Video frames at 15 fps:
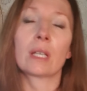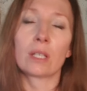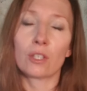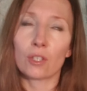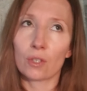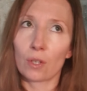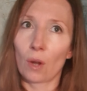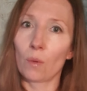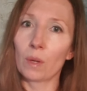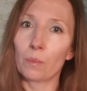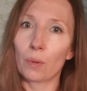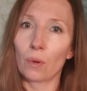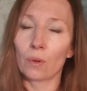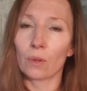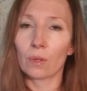is so
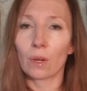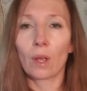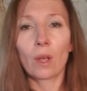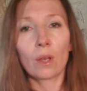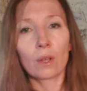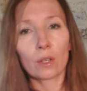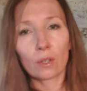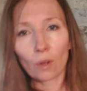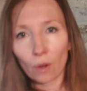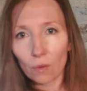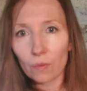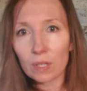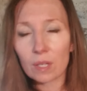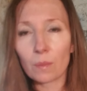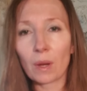important. Go
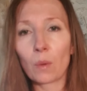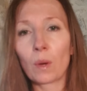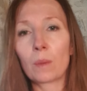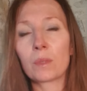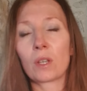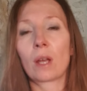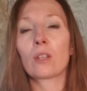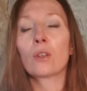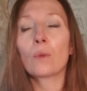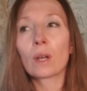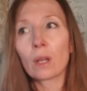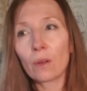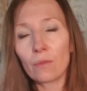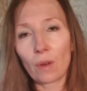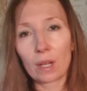visit my website. You are going
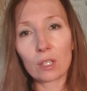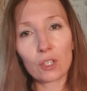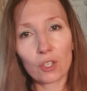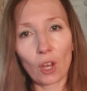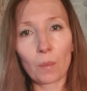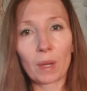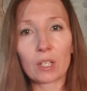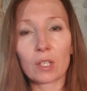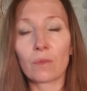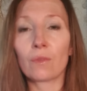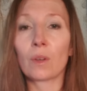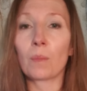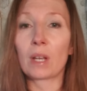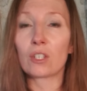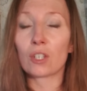to find so much
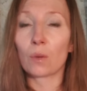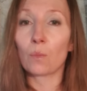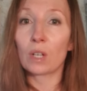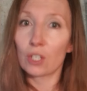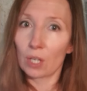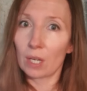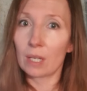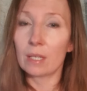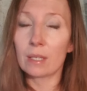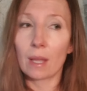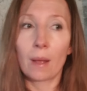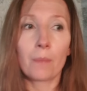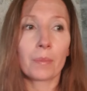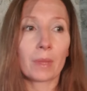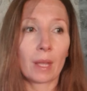information which is
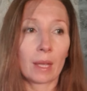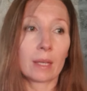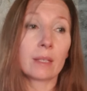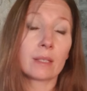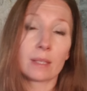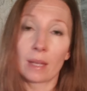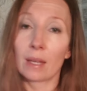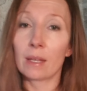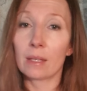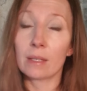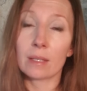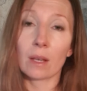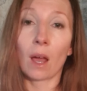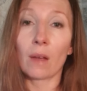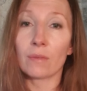
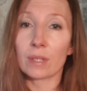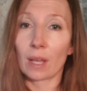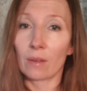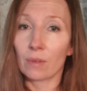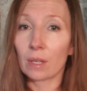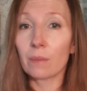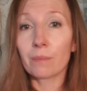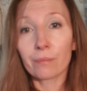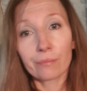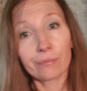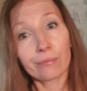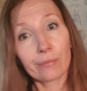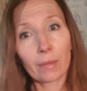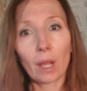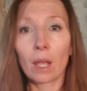life-saving.
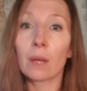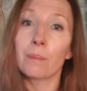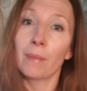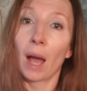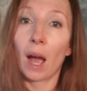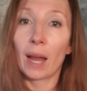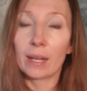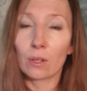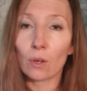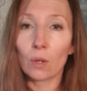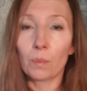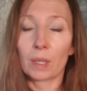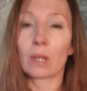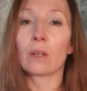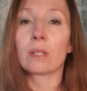I know,
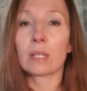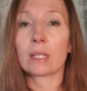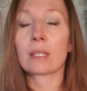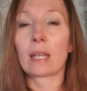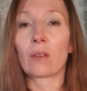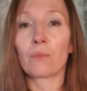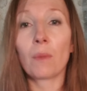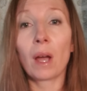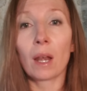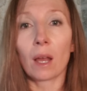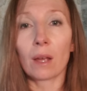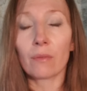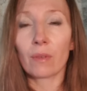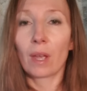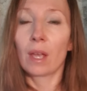because it saved my
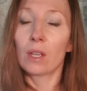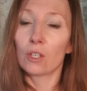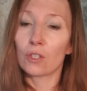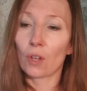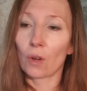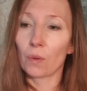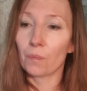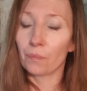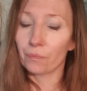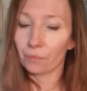life. So